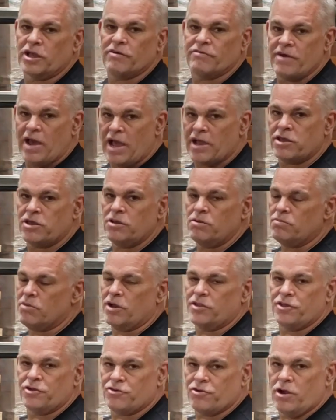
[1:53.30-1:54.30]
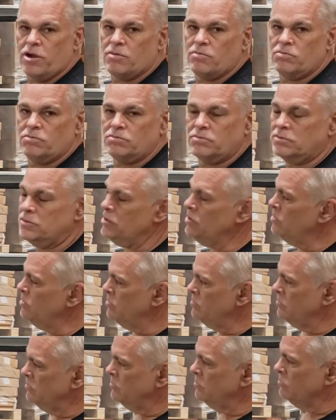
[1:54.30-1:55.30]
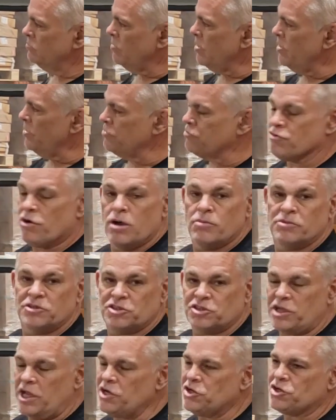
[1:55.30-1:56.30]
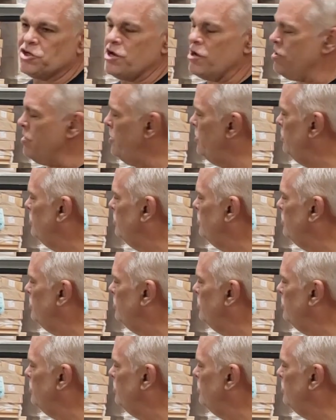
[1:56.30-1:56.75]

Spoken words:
the vacuum on the drum while the drum is stationary.